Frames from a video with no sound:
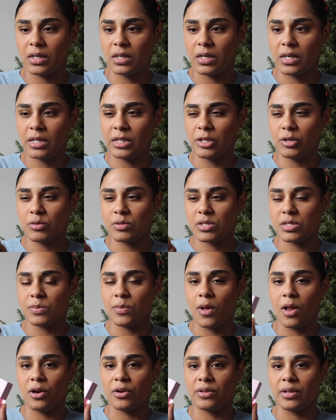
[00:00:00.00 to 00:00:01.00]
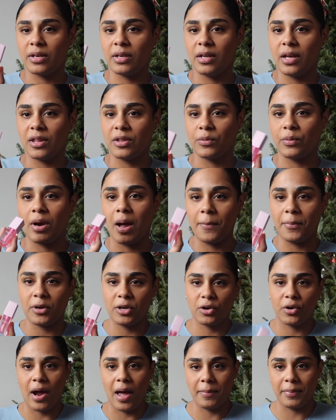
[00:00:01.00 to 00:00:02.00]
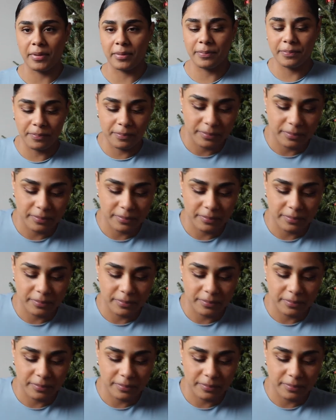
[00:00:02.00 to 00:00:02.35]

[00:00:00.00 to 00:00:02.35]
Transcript: a little smaller than the other one. I'm gonna grab it.